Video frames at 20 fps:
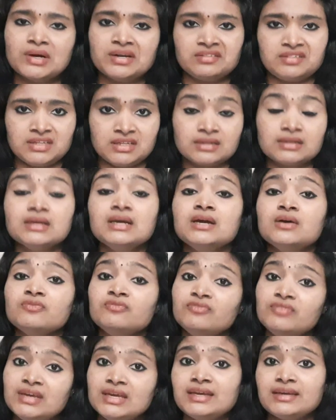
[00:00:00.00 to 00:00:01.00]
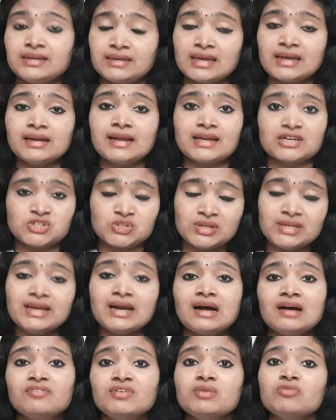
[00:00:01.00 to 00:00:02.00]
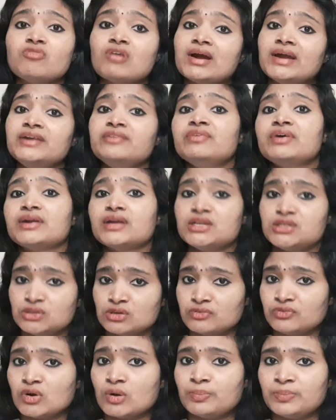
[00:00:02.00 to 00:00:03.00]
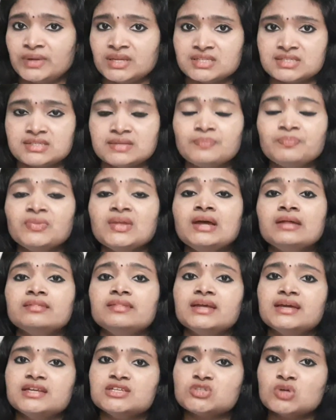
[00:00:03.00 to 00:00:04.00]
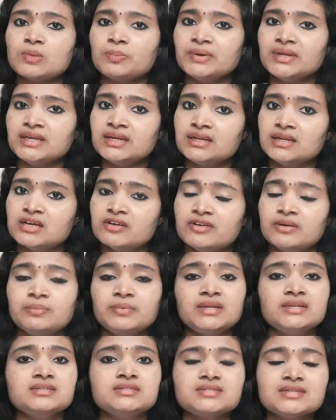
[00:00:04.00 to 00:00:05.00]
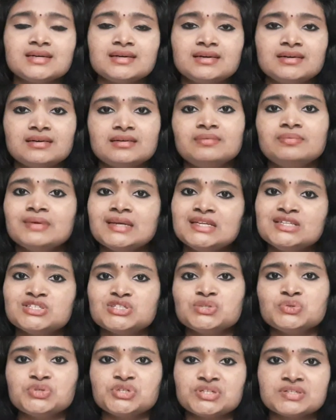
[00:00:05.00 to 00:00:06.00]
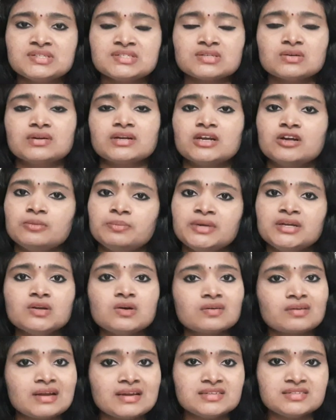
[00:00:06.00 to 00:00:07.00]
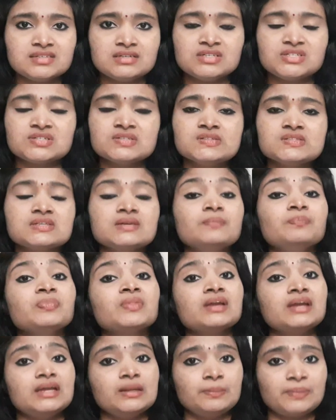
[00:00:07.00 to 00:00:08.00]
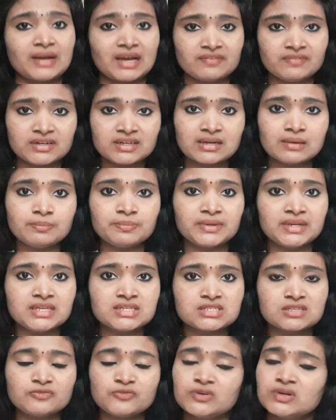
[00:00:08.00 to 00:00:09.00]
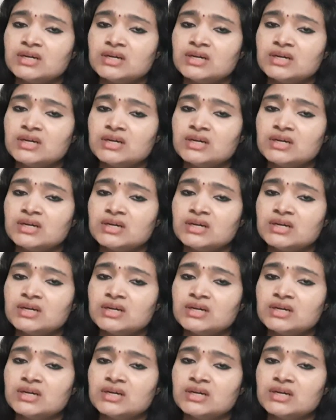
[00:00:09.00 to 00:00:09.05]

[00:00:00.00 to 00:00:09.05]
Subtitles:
thing. We can actually have a wide variety of openings. There is opening in government institutions or government organizations, in private companies. If you